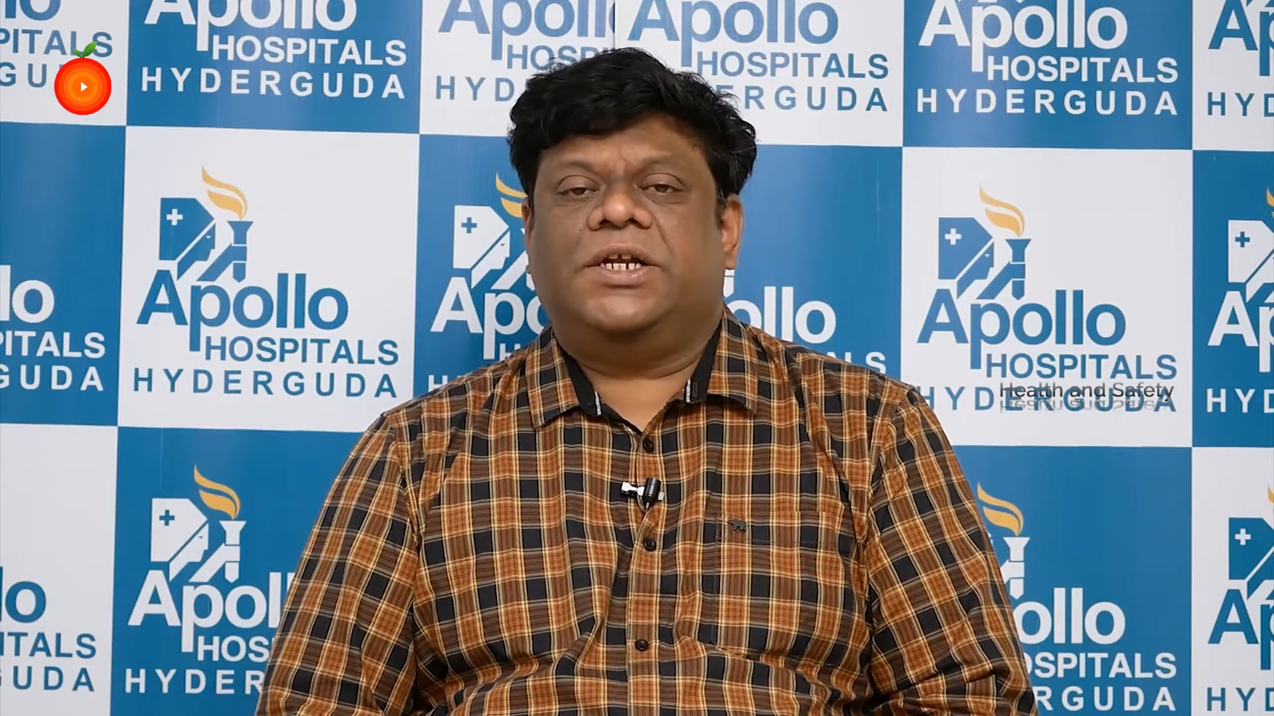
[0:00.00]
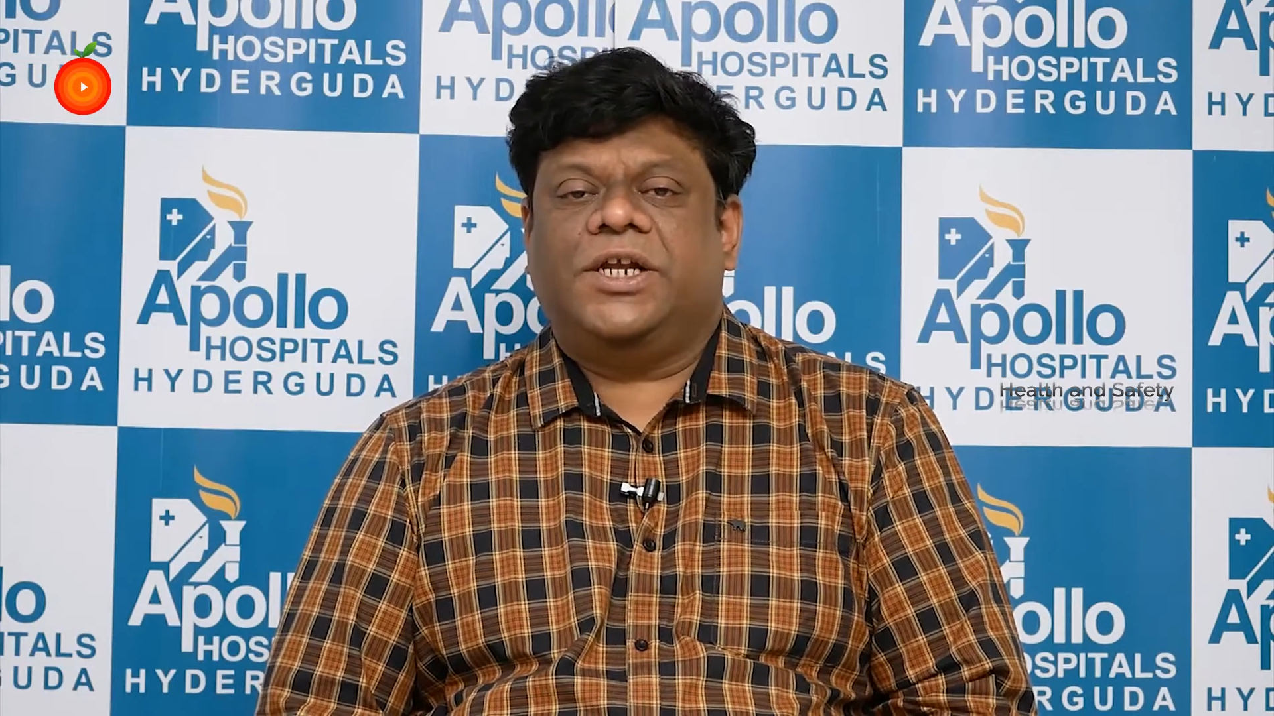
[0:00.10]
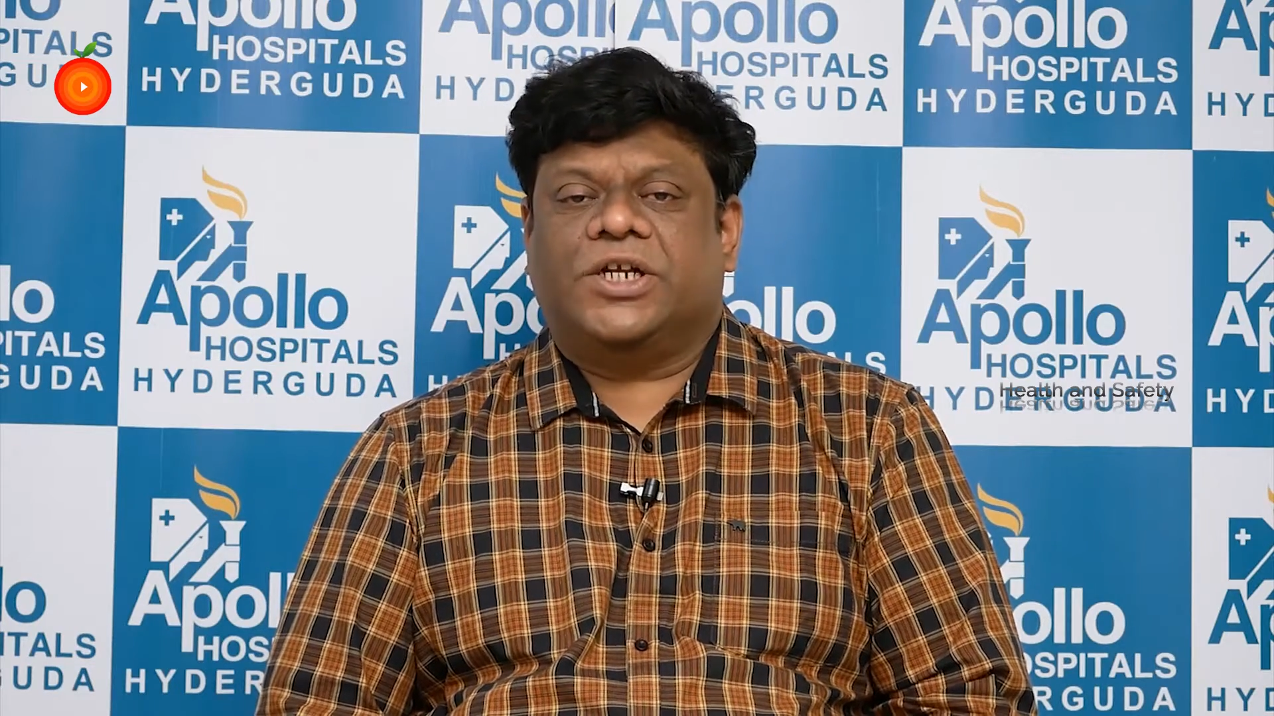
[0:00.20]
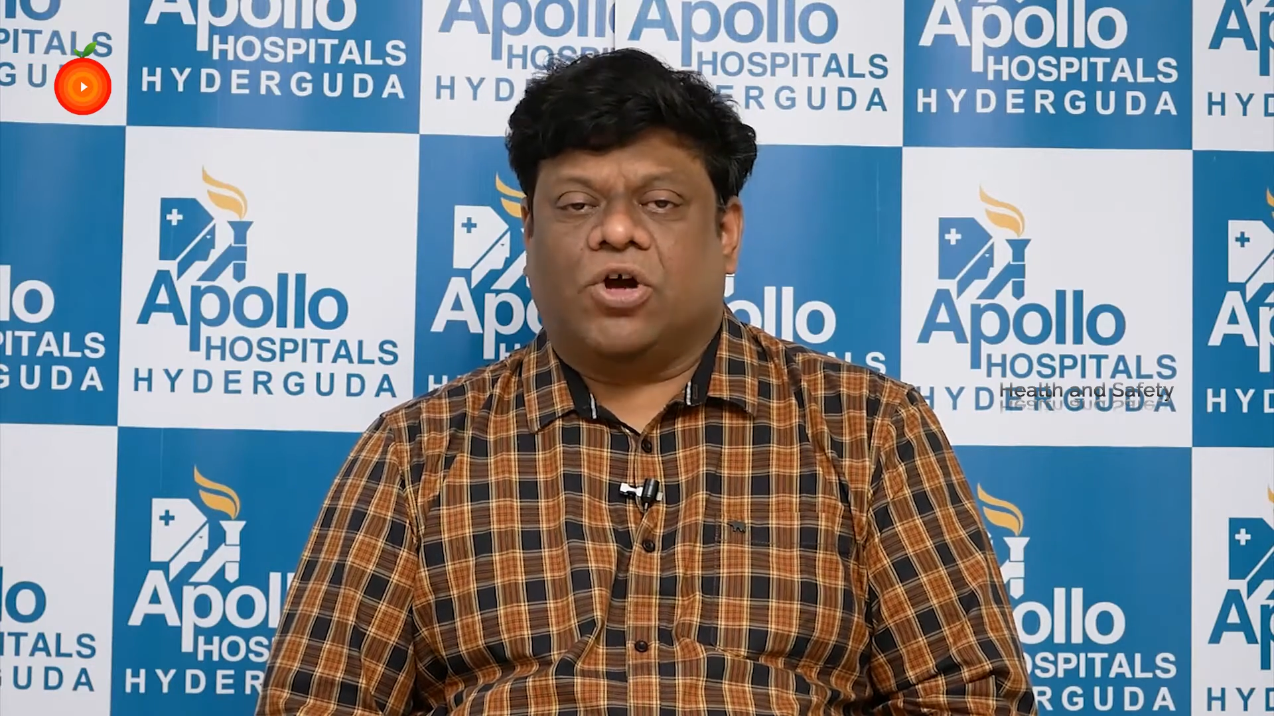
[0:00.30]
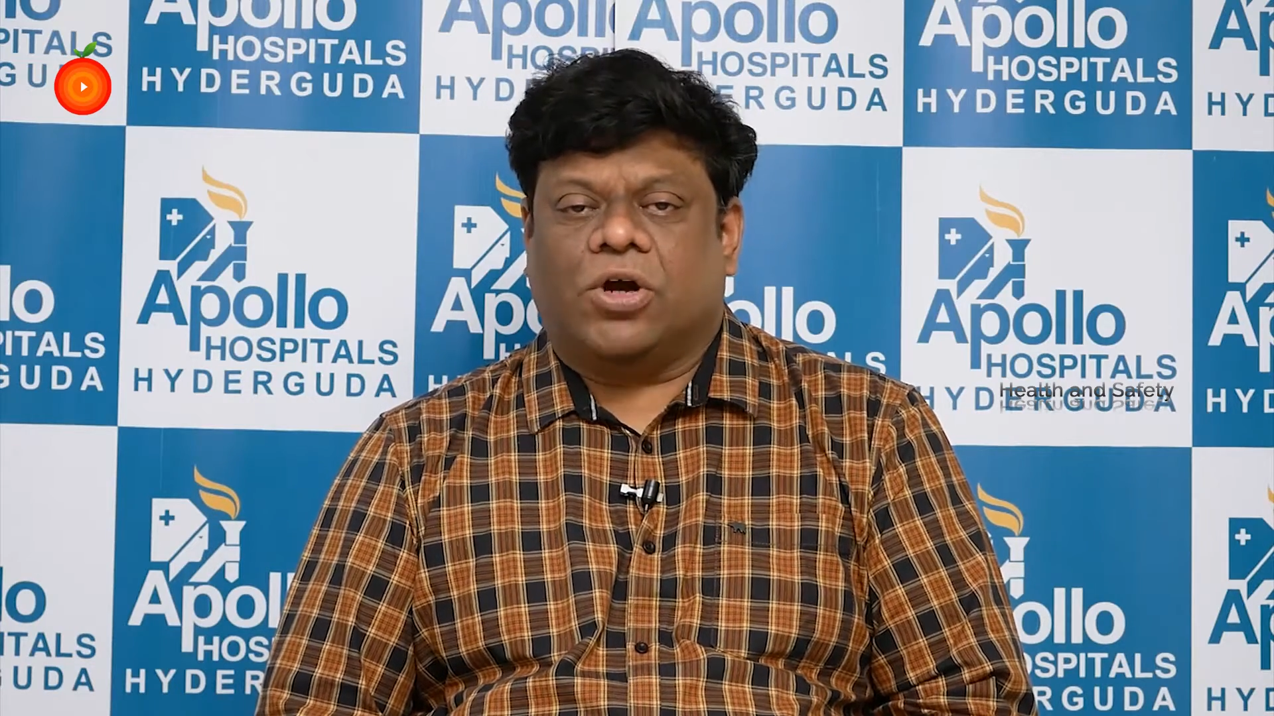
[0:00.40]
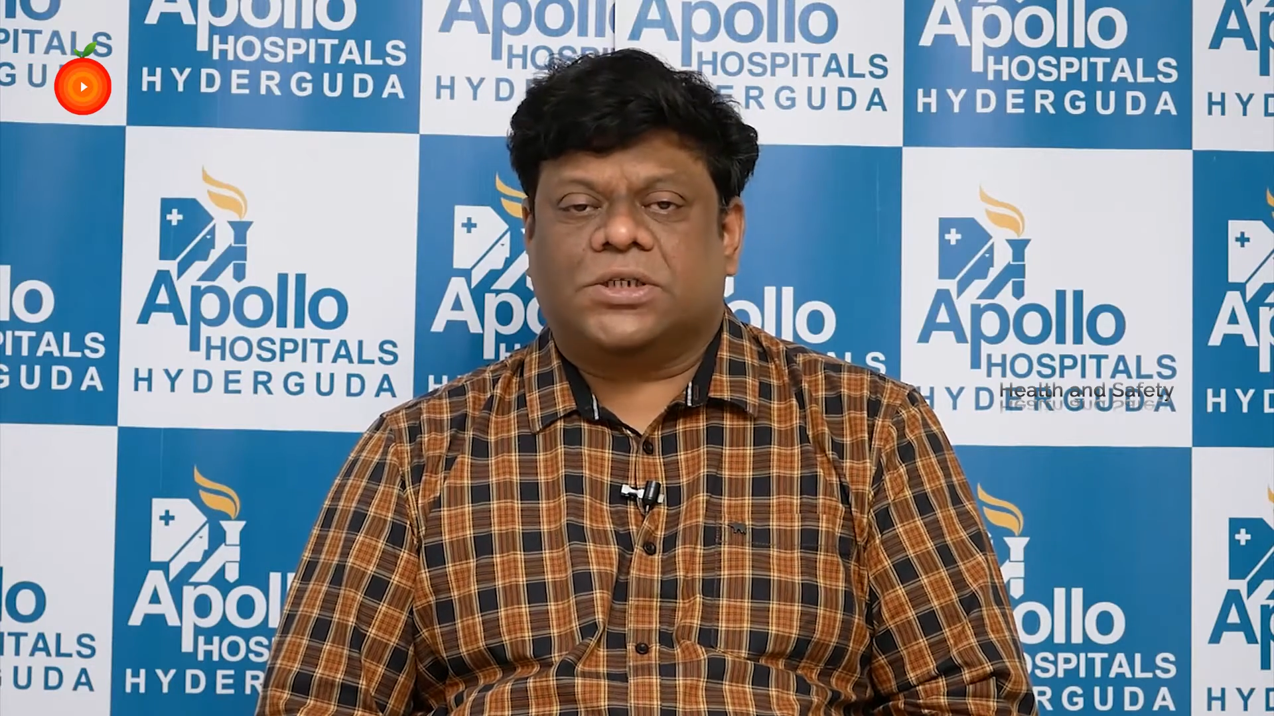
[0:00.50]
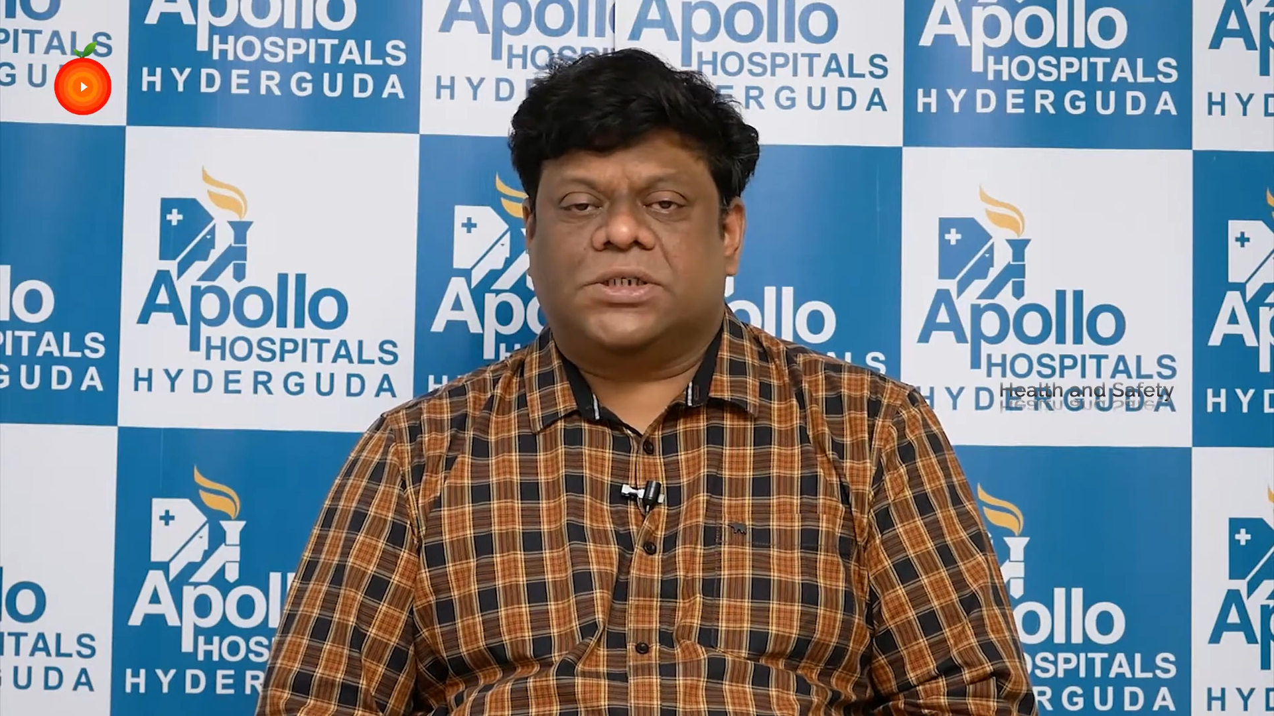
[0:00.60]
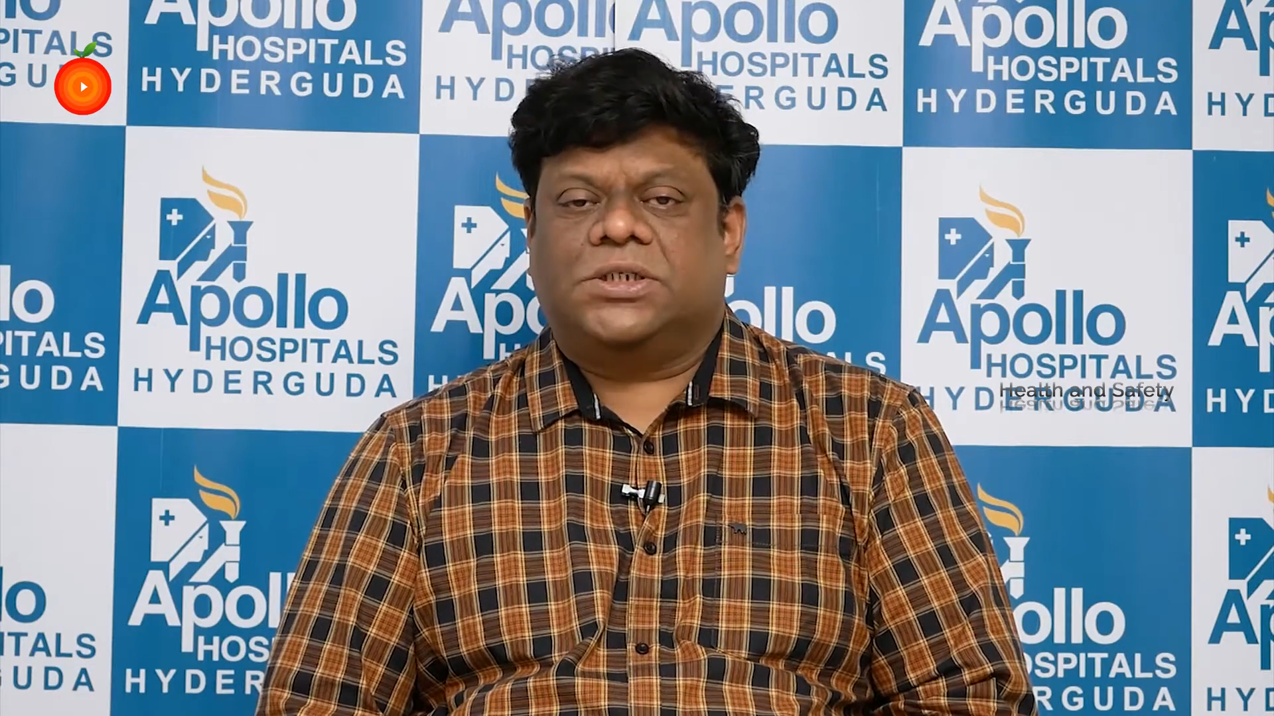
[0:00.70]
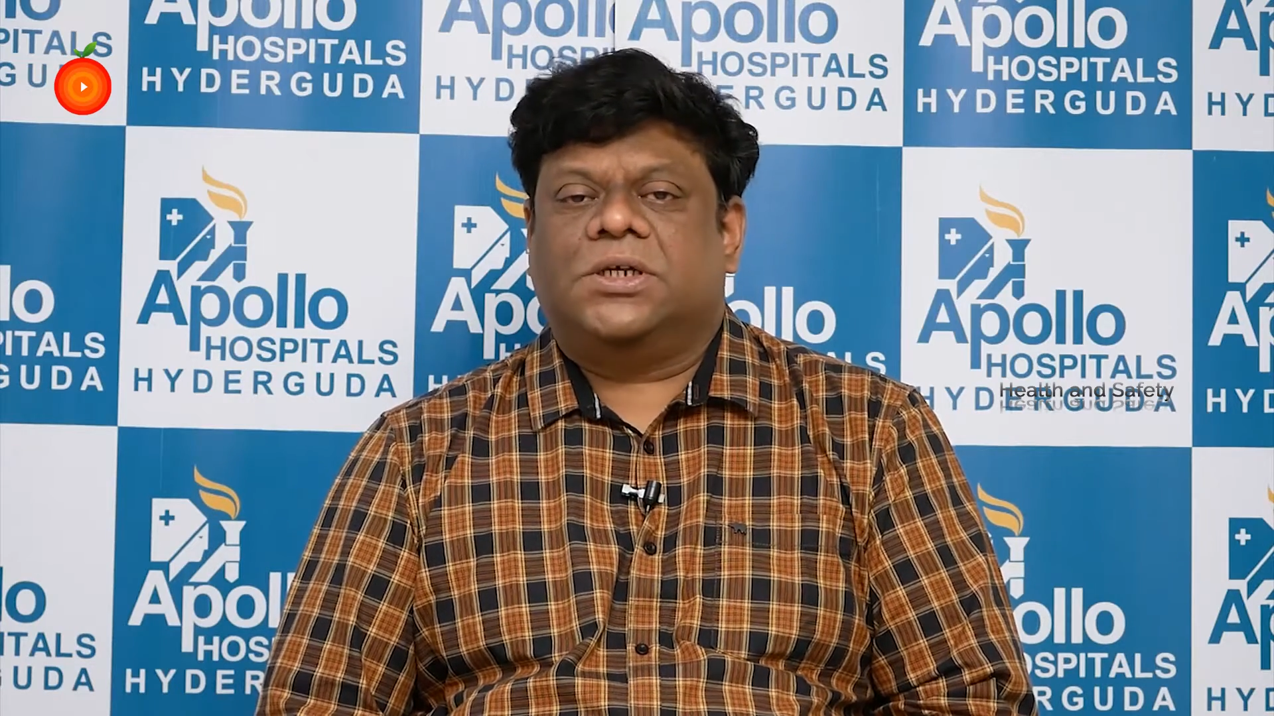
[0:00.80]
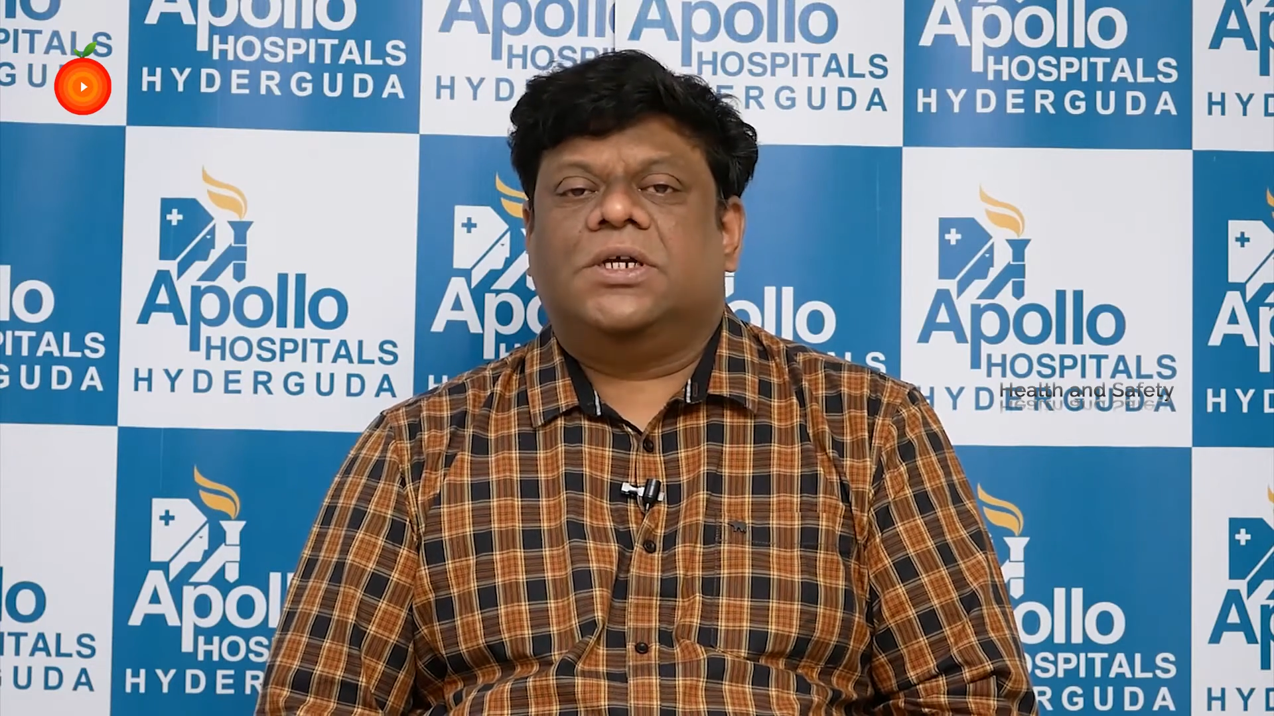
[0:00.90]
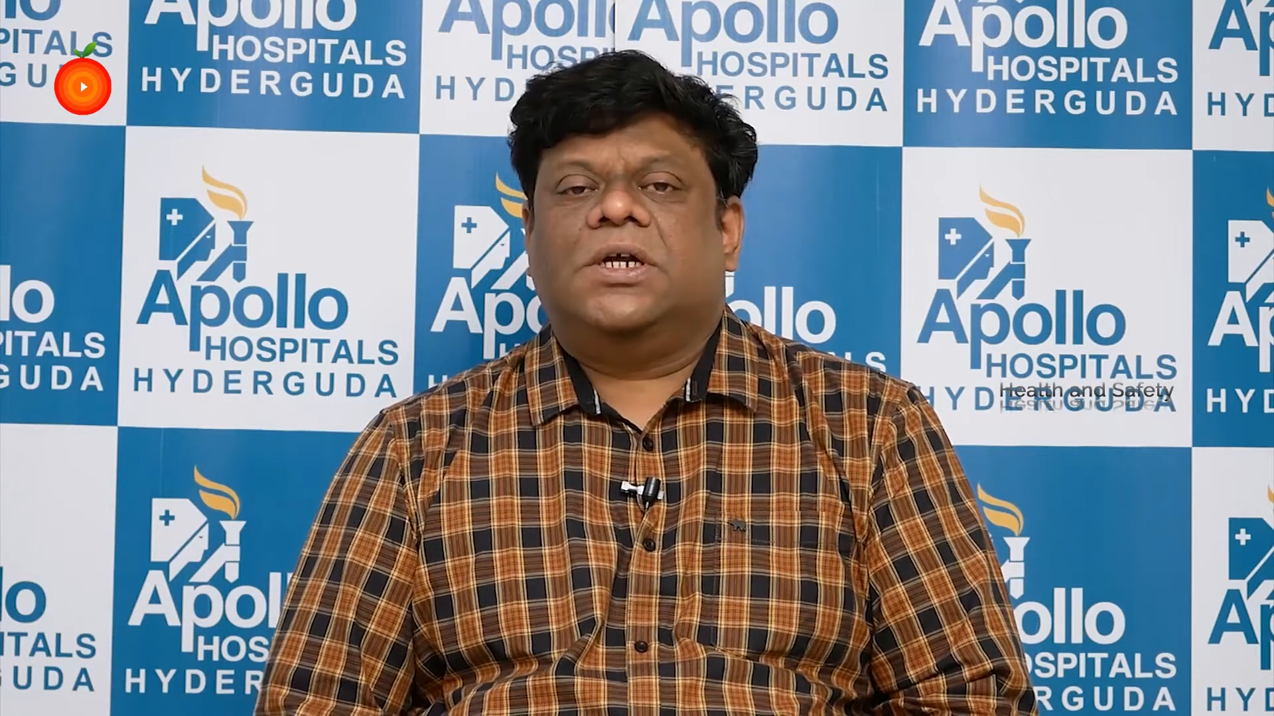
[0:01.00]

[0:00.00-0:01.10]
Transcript: detoxed.